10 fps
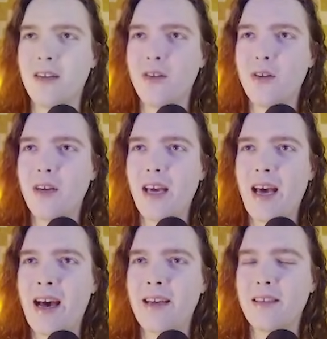look
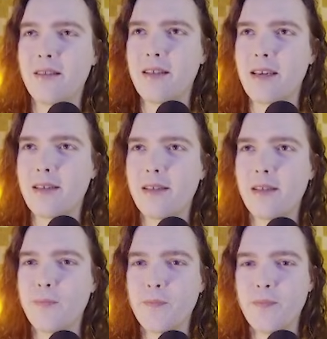at
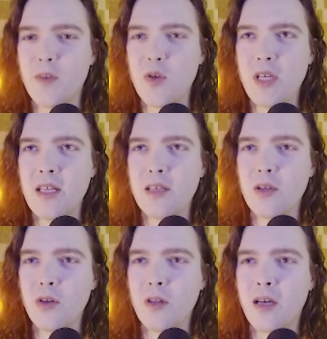this. You see this little